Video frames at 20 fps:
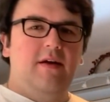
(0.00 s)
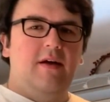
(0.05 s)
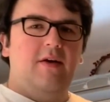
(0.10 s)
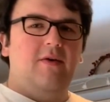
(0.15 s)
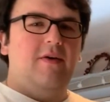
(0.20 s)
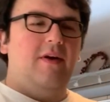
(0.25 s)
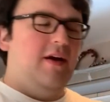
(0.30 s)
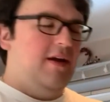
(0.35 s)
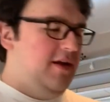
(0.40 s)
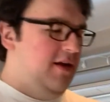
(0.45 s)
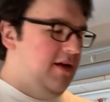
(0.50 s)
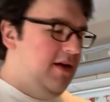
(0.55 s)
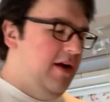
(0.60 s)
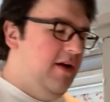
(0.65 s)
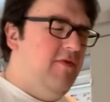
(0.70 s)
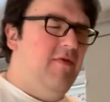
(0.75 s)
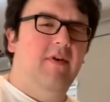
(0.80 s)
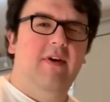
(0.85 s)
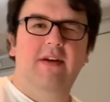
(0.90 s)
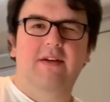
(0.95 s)
Okay,
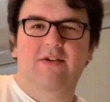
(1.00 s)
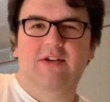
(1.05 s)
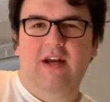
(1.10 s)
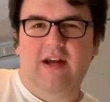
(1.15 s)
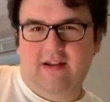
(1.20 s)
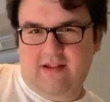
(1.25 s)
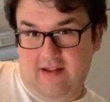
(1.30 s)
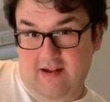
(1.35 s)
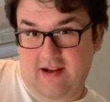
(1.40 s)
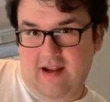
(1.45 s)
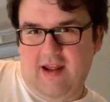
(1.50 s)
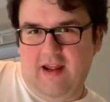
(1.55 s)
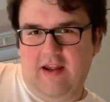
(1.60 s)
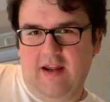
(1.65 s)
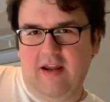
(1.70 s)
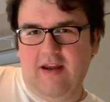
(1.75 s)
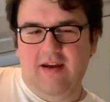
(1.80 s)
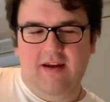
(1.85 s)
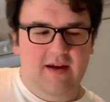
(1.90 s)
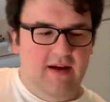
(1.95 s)
I've already checked the cake
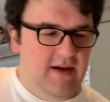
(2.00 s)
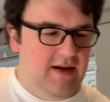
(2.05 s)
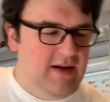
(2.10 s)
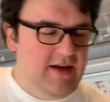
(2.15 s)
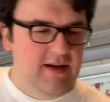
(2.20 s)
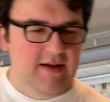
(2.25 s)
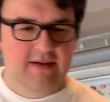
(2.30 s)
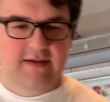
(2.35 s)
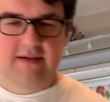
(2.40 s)
and it is